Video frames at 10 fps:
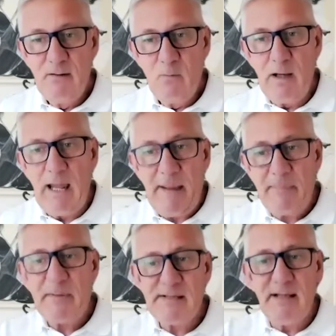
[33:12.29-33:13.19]
Well, I
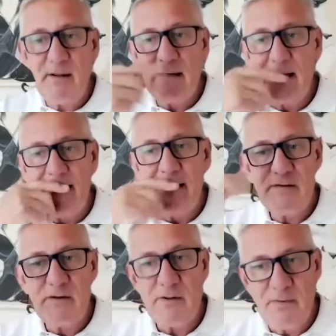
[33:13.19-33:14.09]
happen to know a guy who's
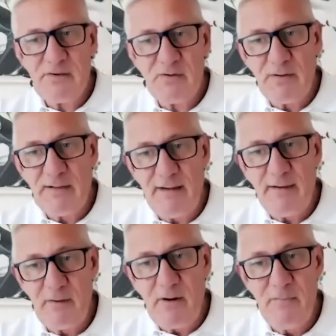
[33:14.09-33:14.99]
got a restaurant down
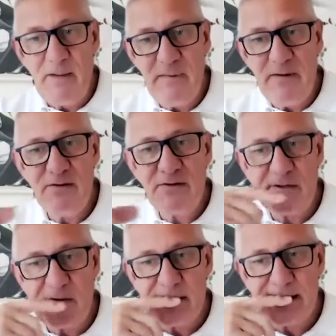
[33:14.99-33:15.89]
the road. Maybe you should
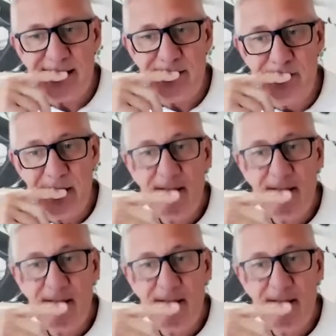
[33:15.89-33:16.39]
talk to him.